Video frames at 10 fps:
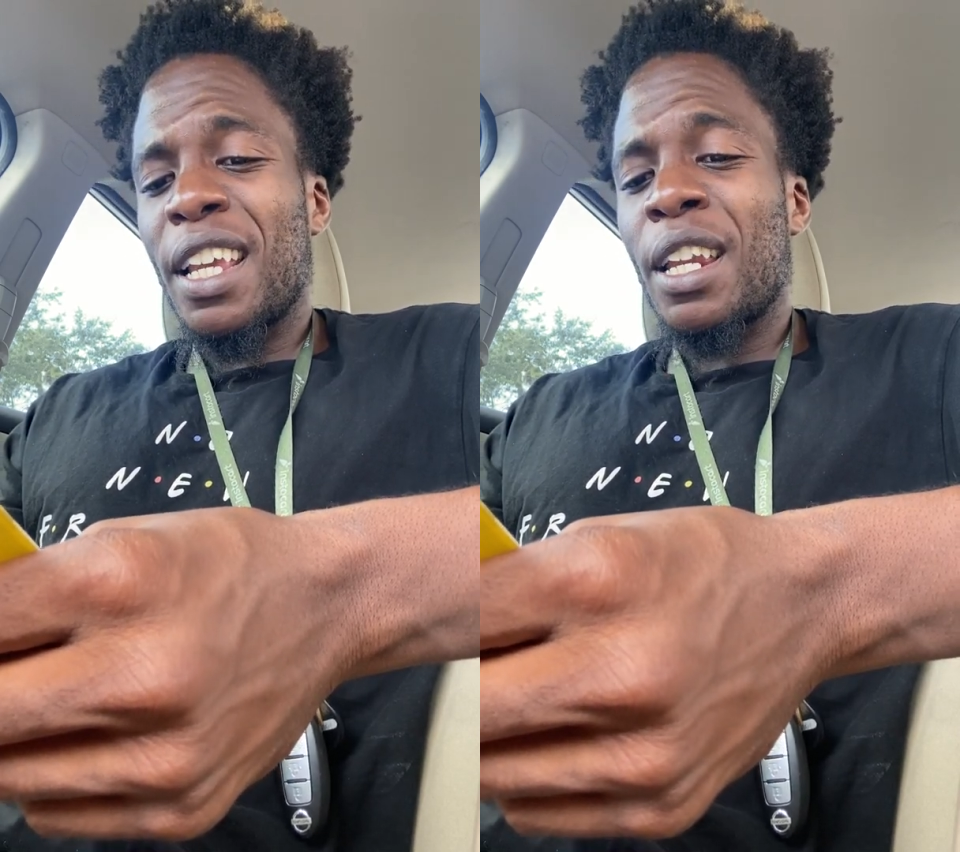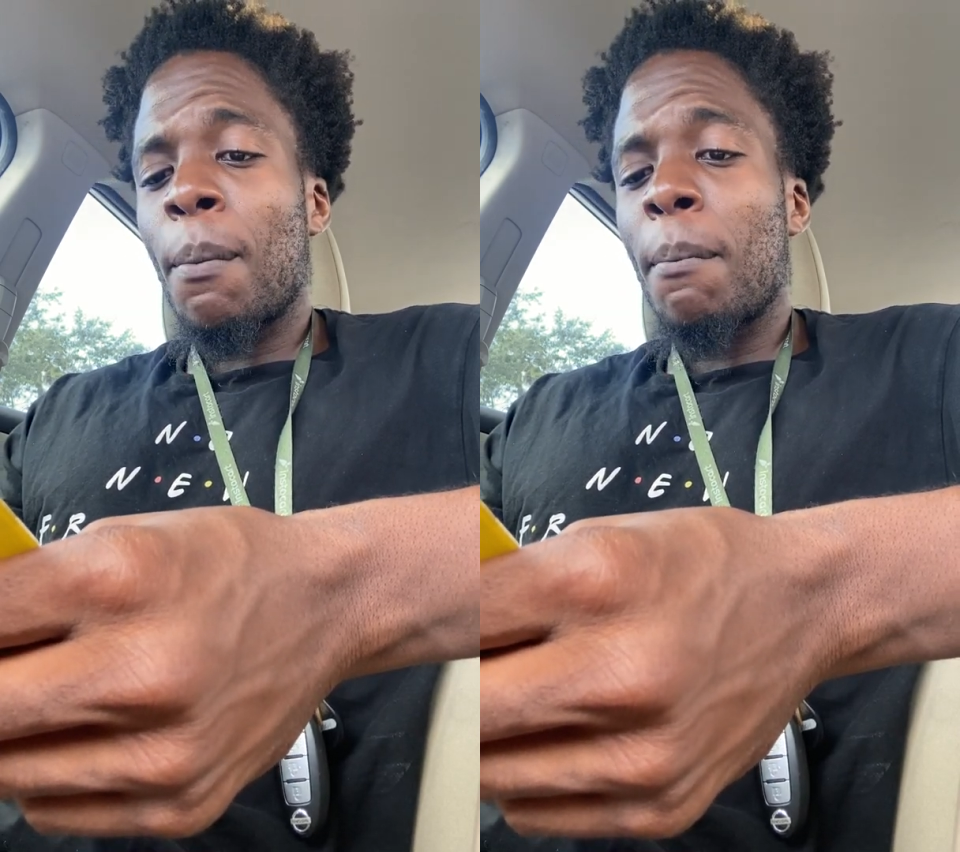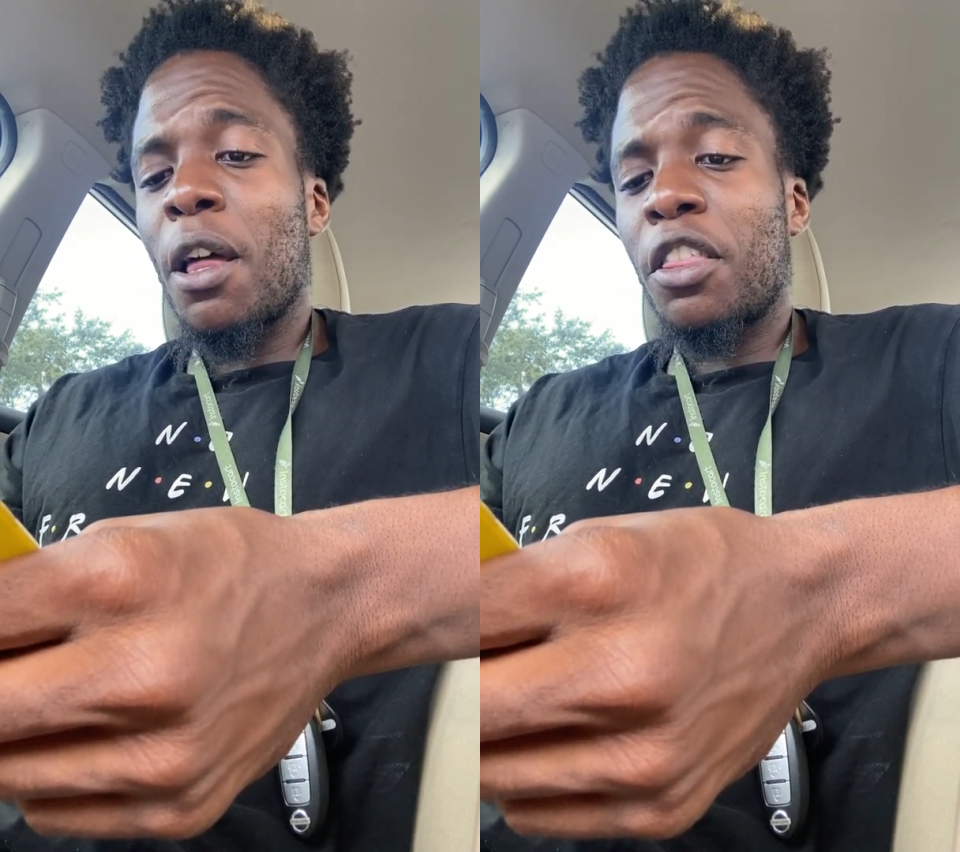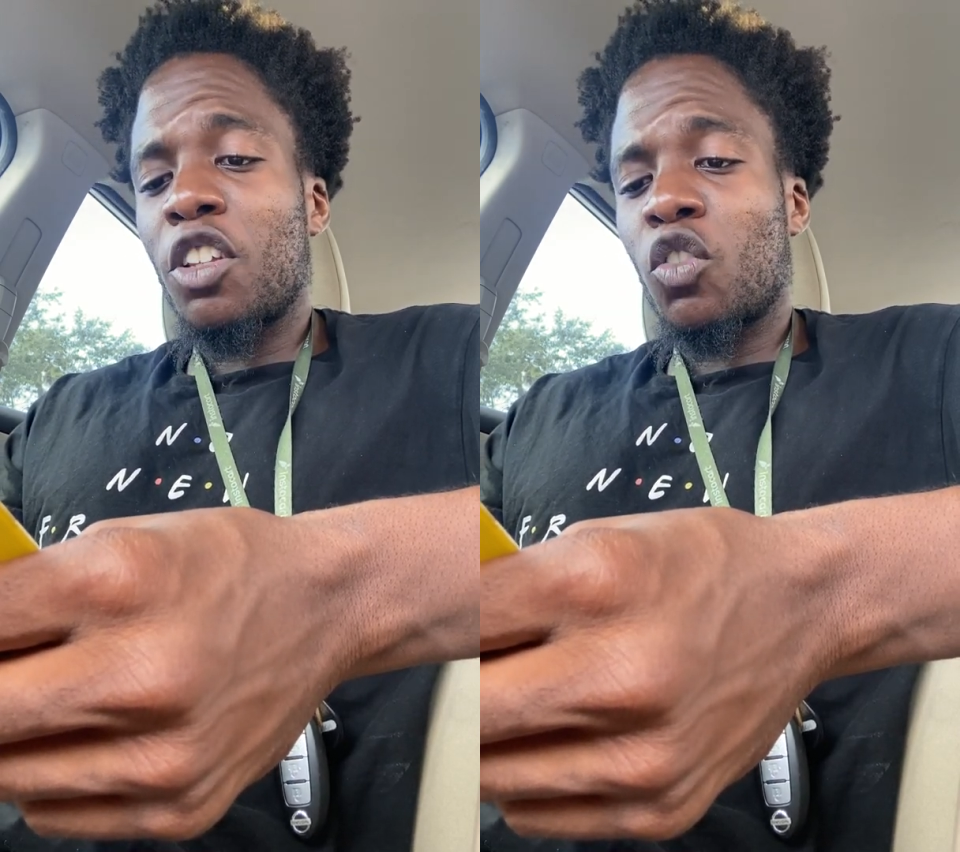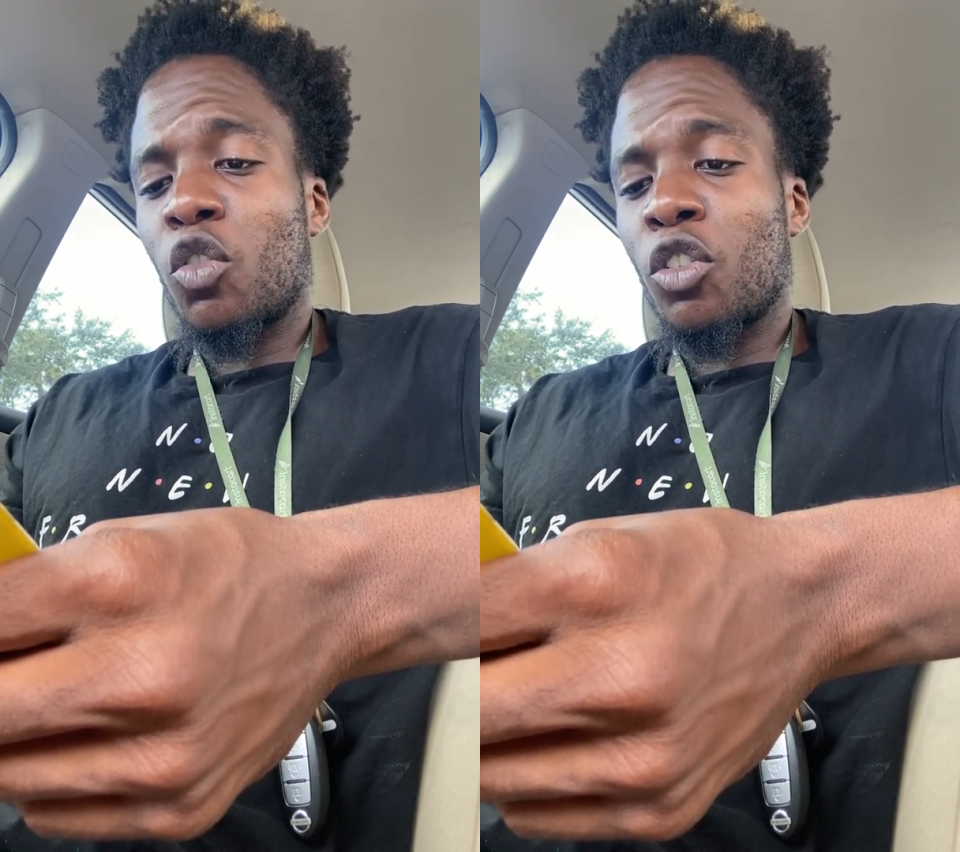and the
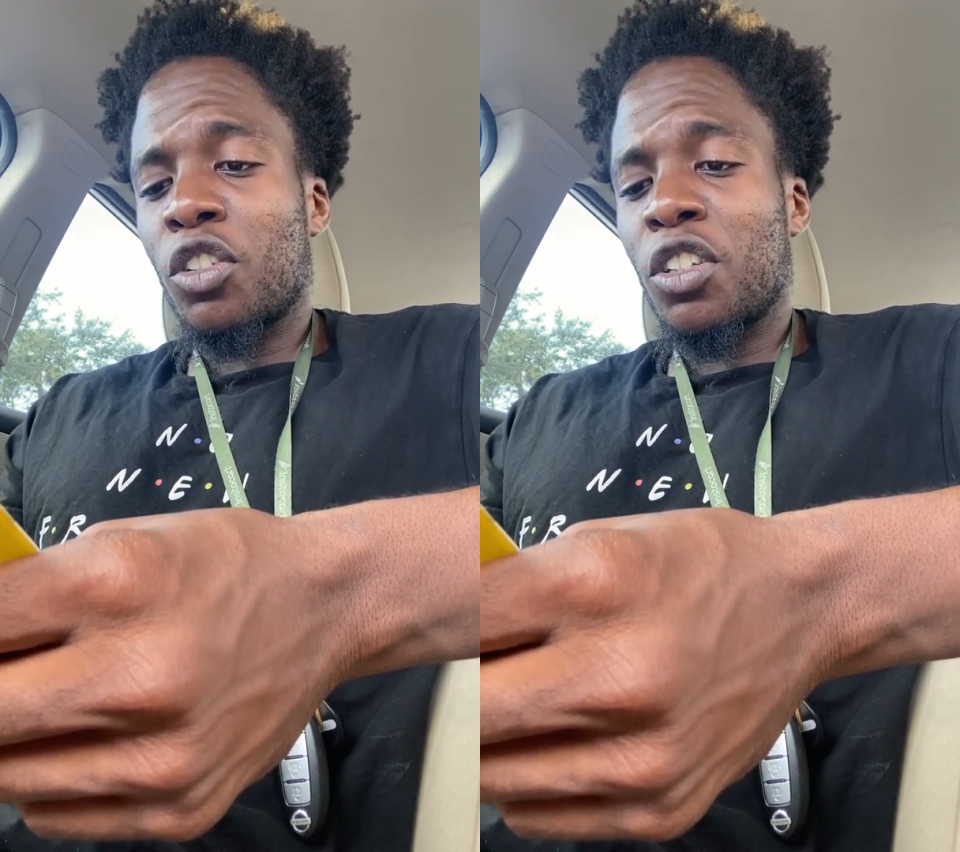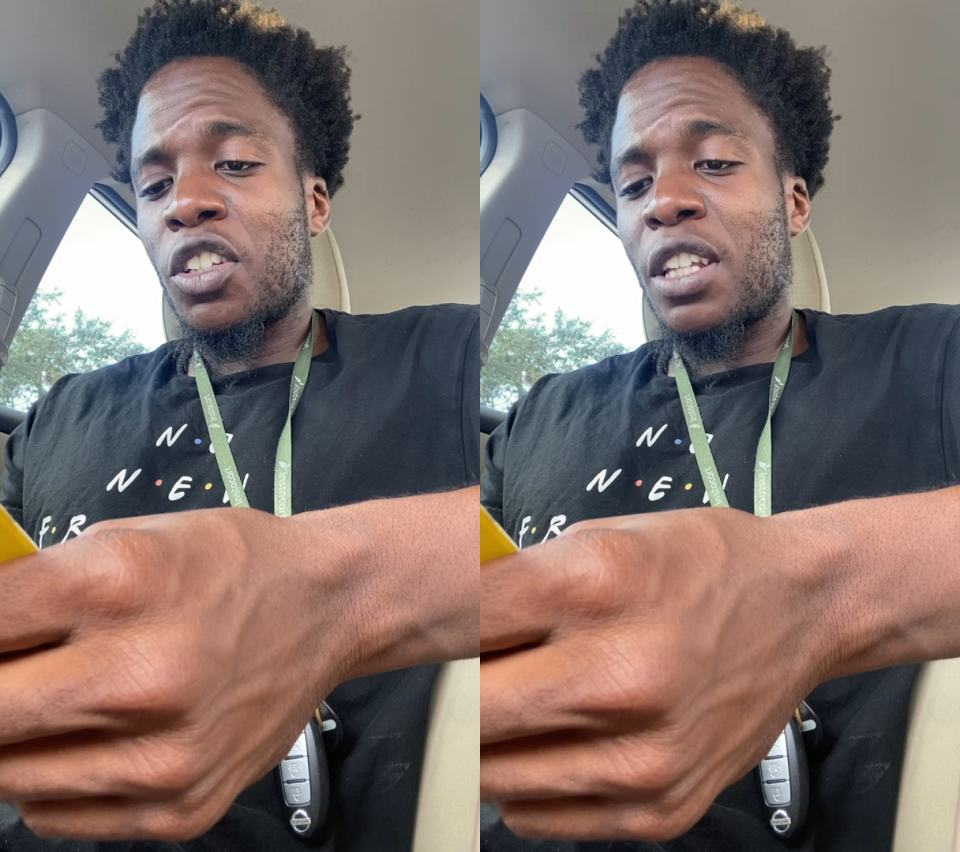methods, for instance,